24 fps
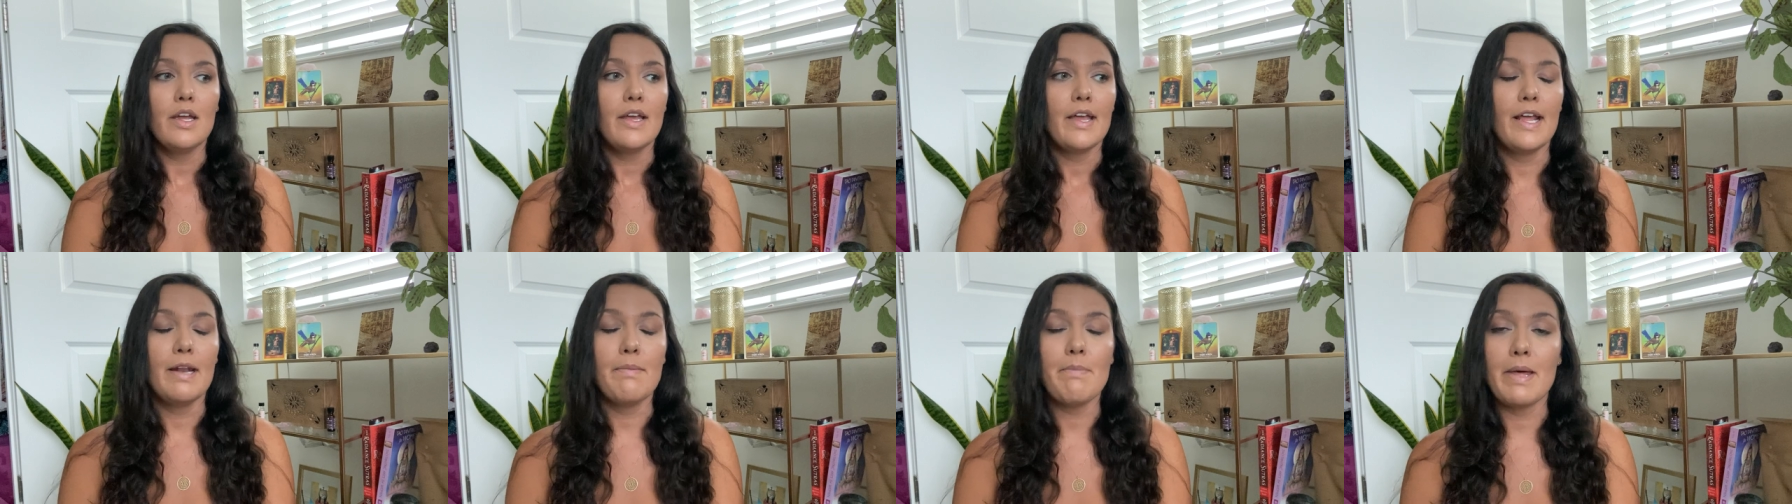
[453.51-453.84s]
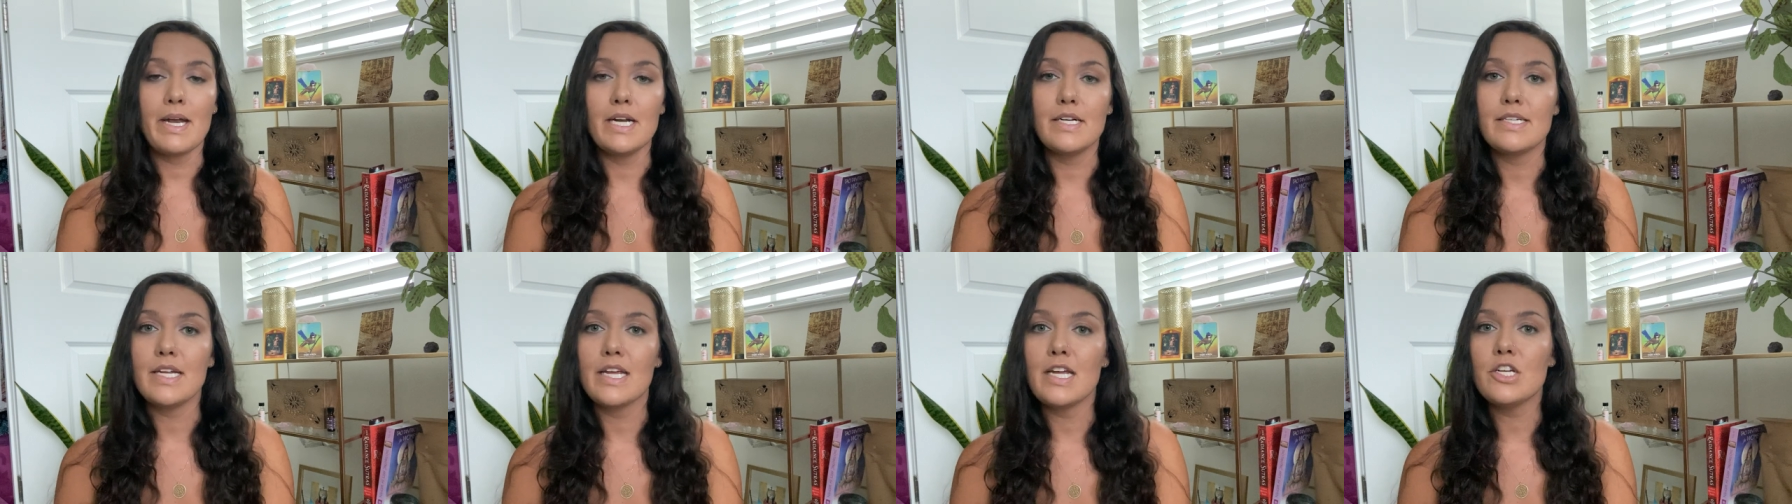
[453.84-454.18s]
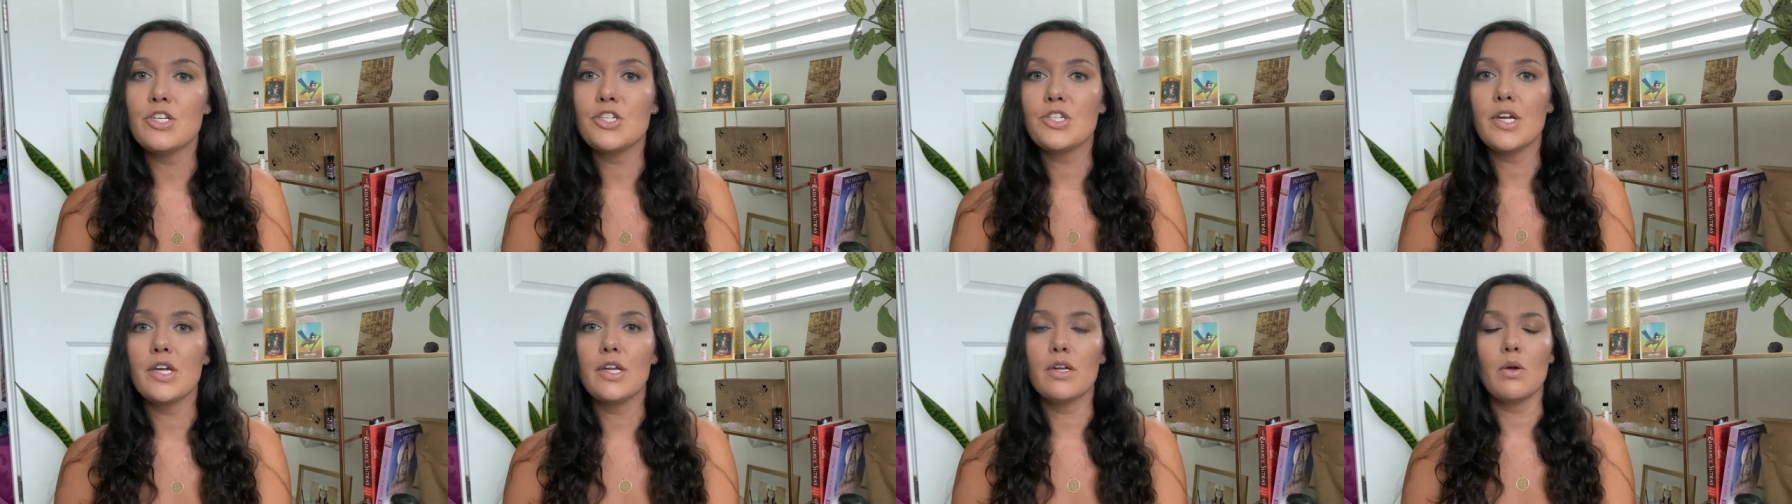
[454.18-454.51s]
in
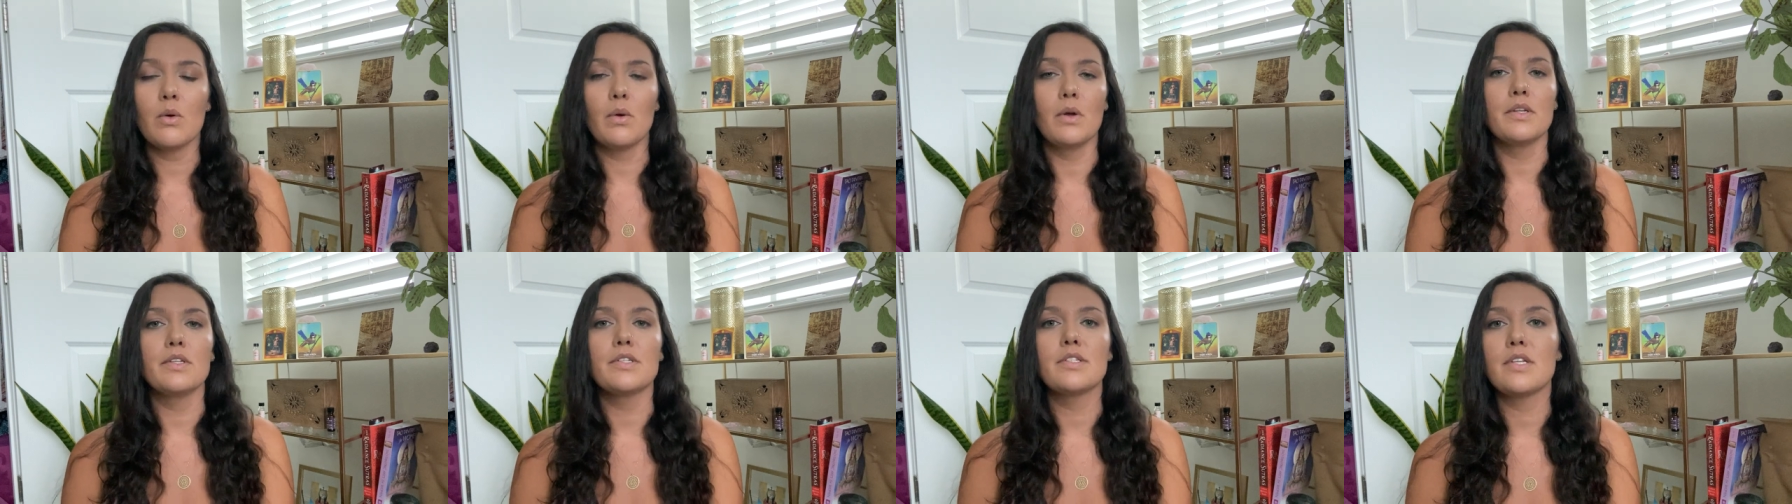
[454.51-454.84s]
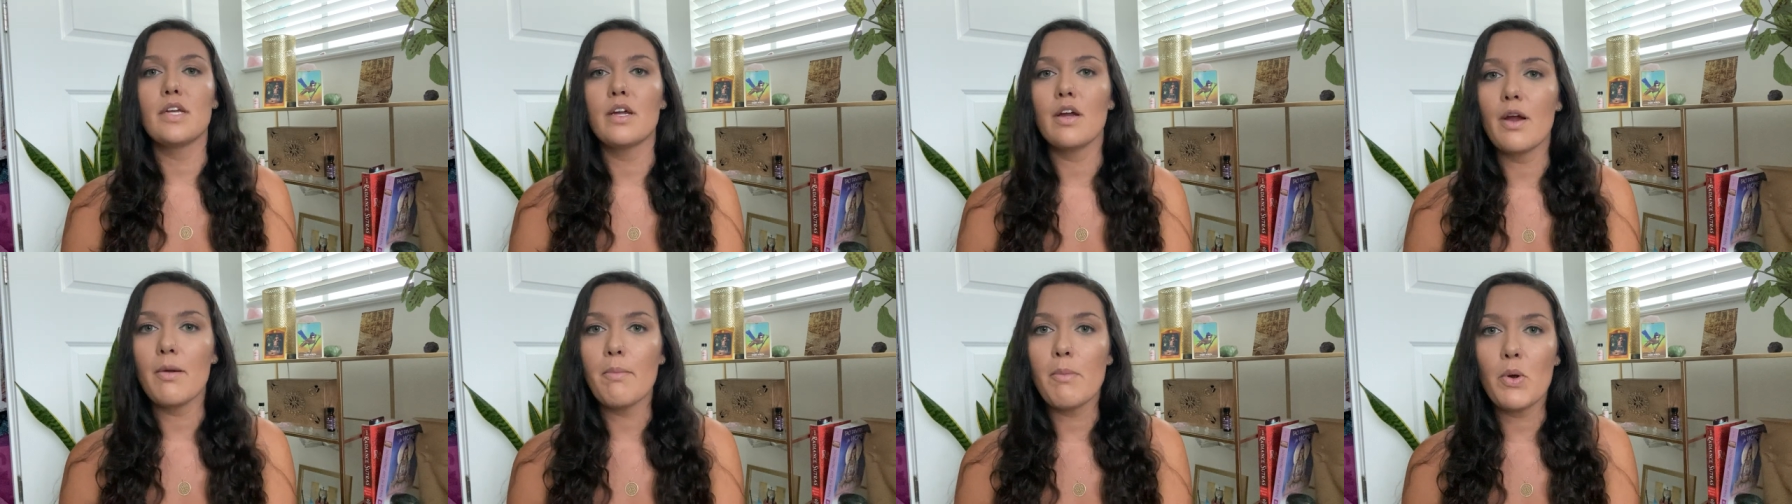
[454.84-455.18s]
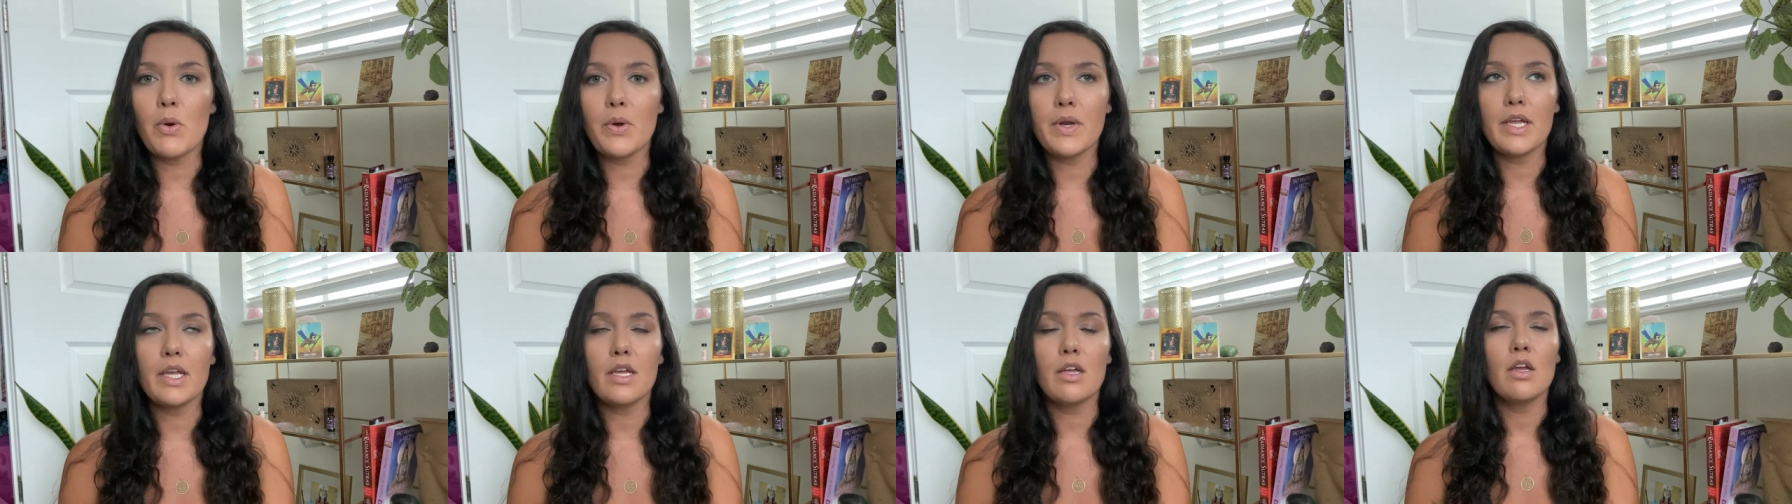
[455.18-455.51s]
meditation or in
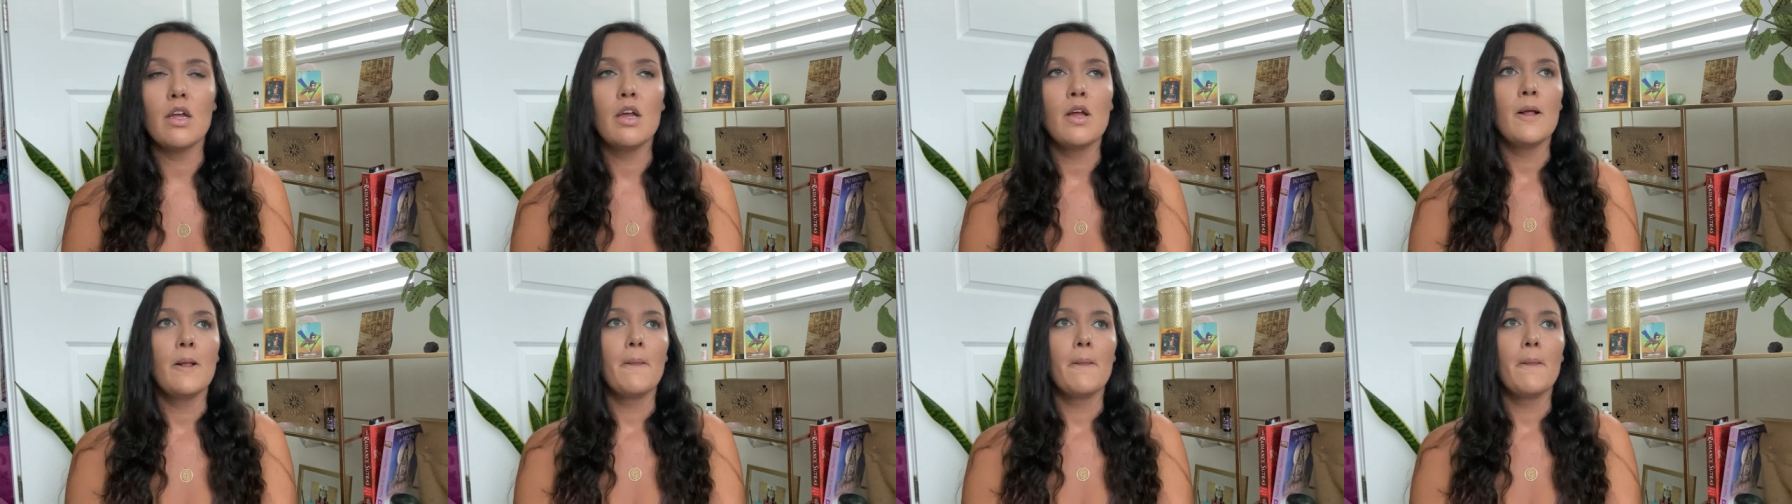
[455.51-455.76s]
ceremony